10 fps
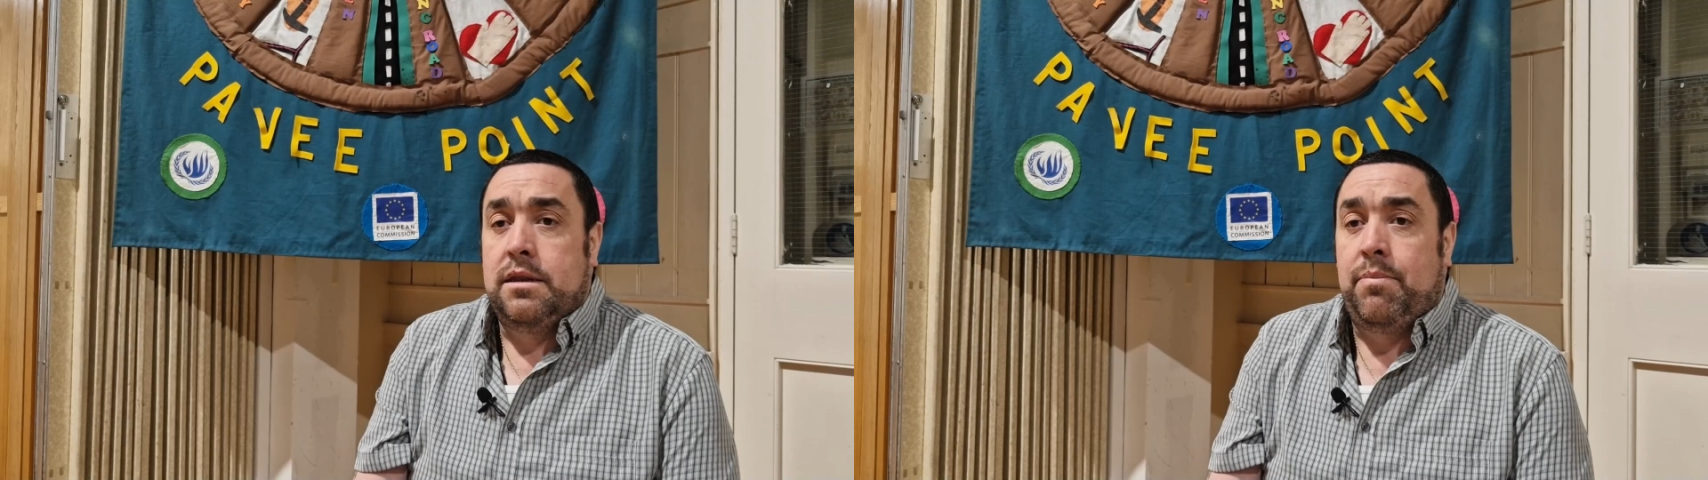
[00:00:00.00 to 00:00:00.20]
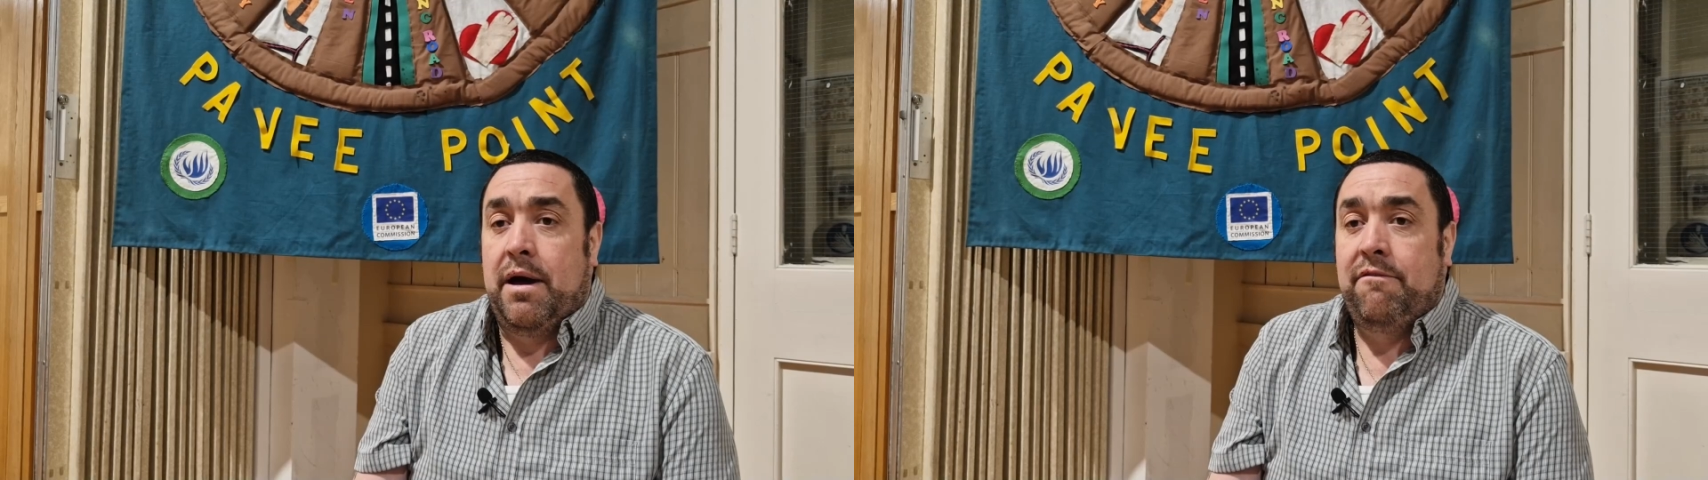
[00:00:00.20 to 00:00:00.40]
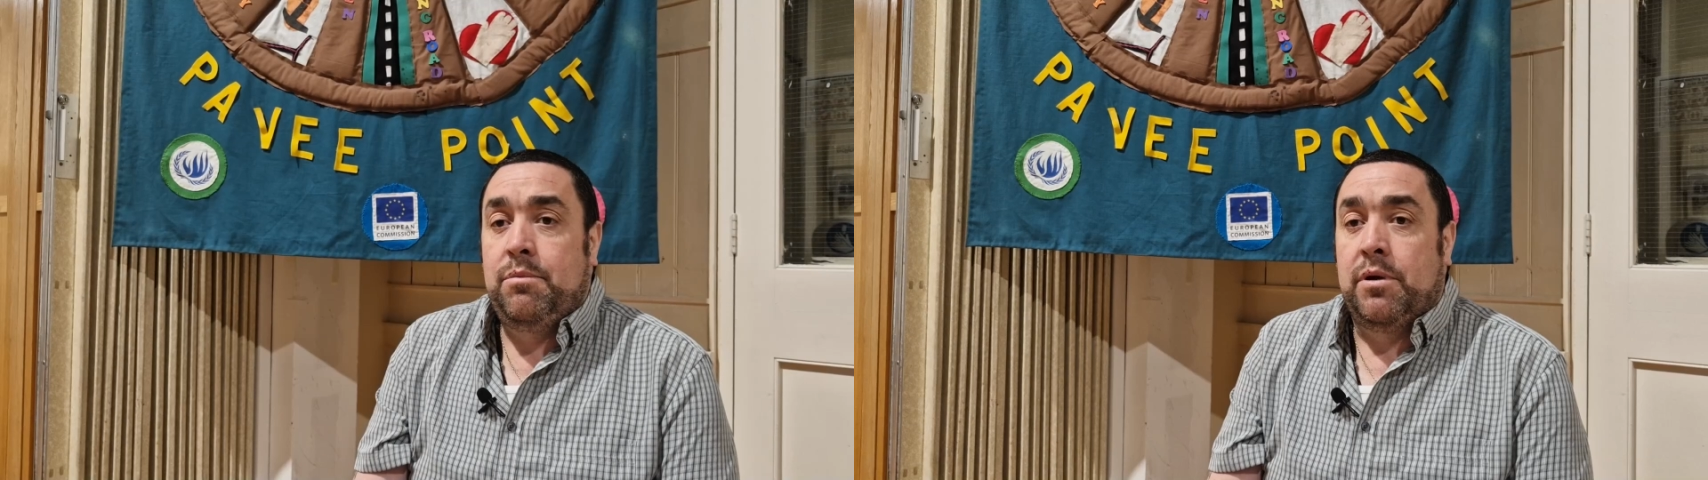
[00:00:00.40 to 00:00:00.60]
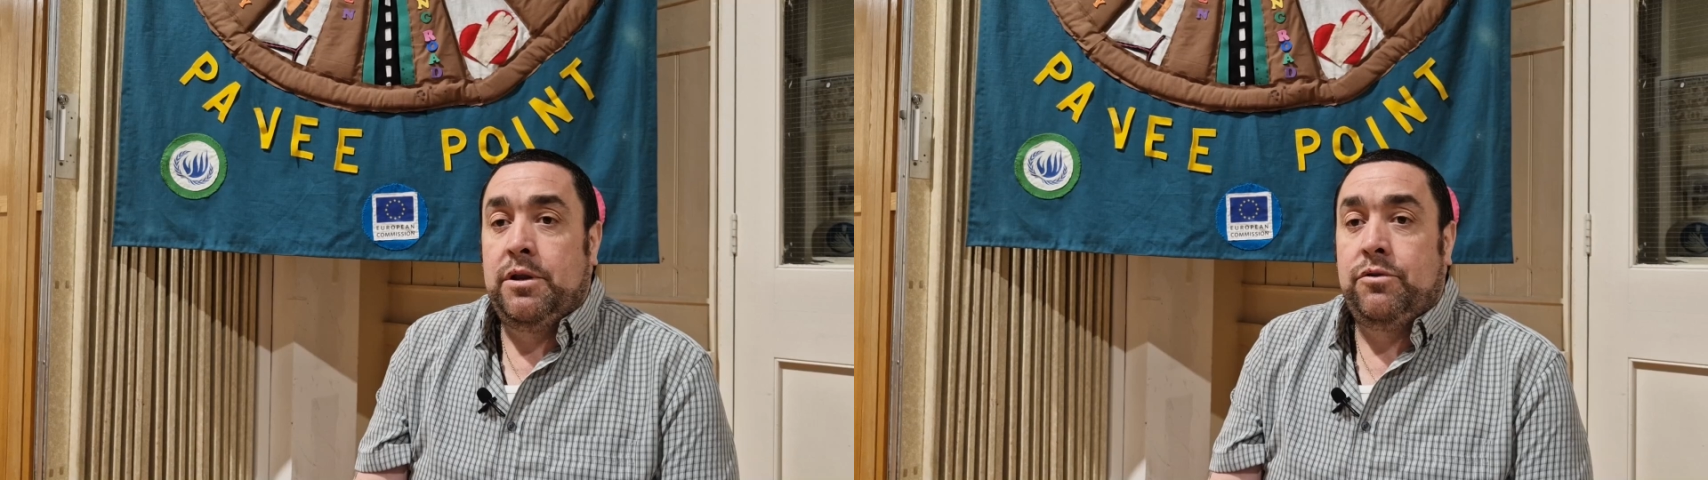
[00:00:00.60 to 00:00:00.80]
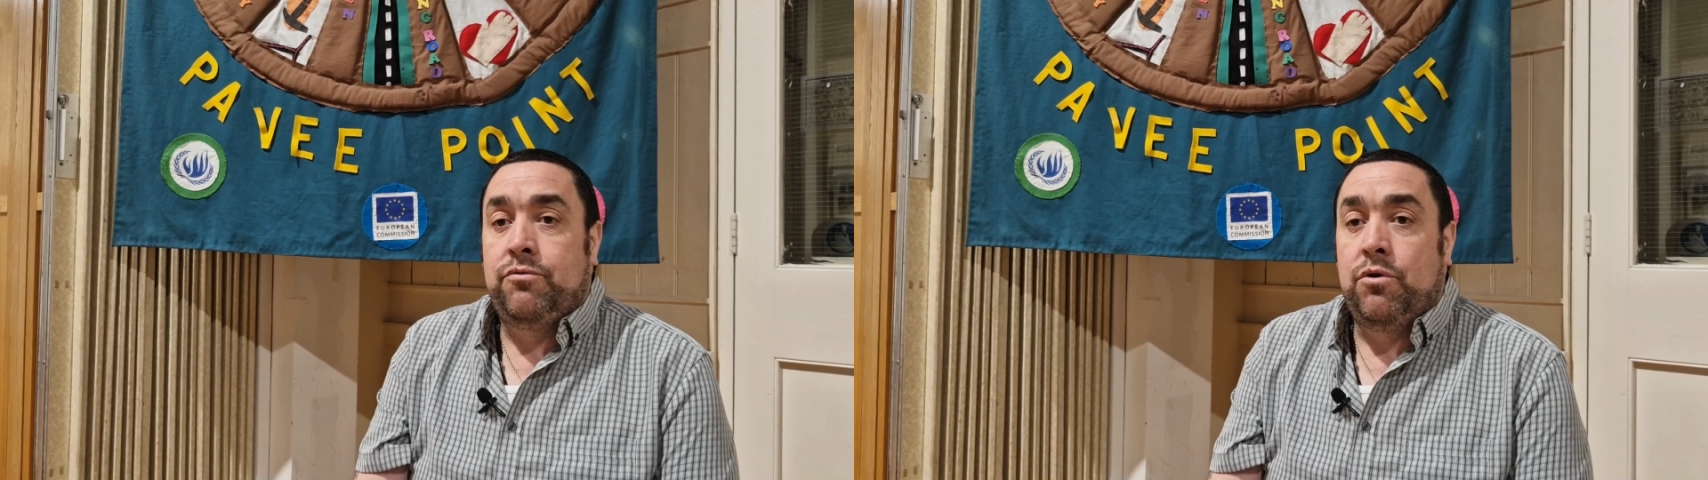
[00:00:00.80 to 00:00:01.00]
The Pabbie
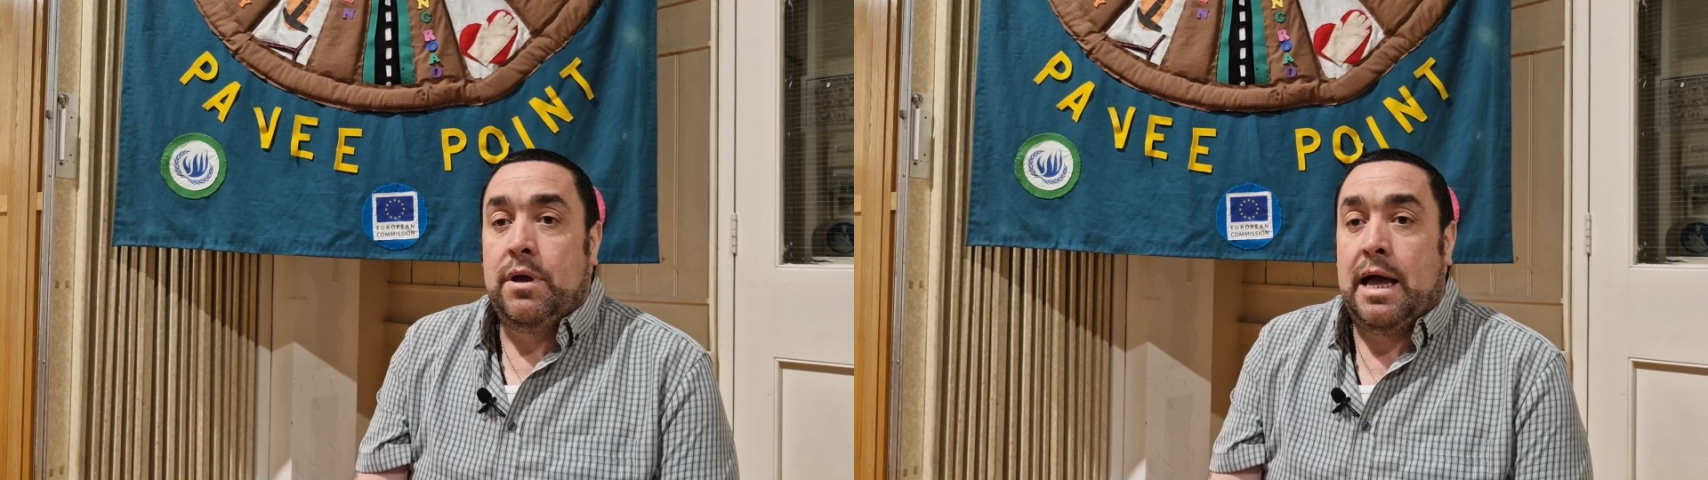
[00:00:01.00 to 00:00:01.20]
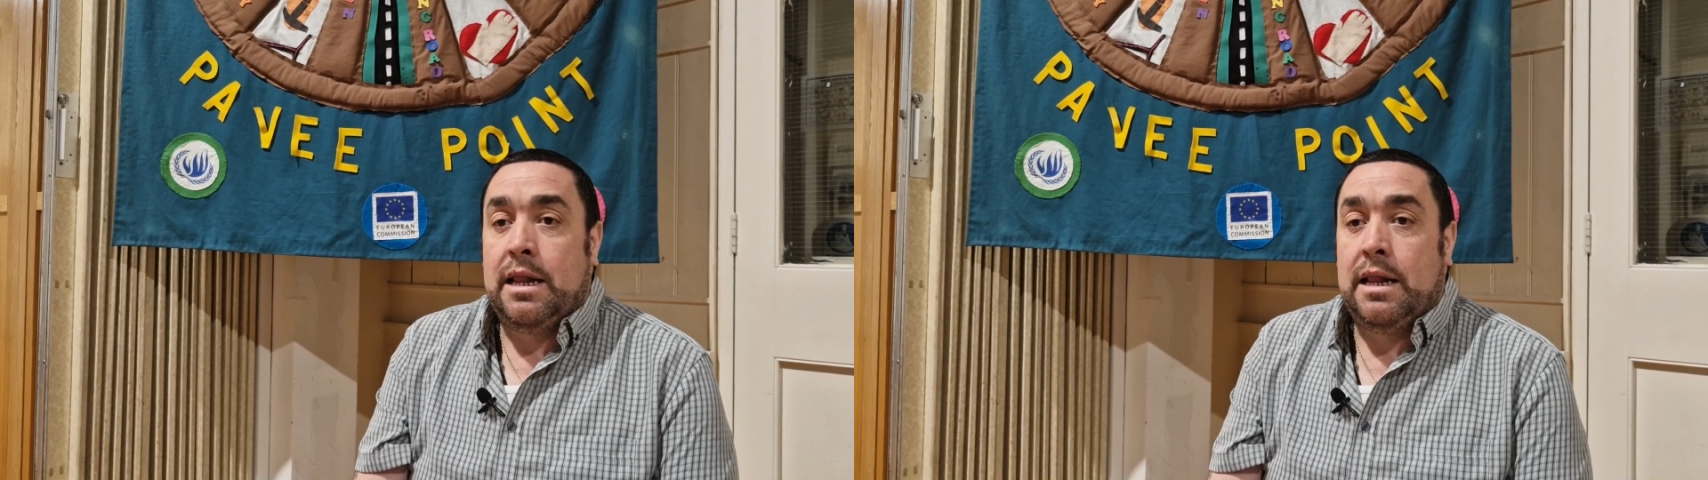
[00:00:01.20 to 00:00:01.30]
Point Drug,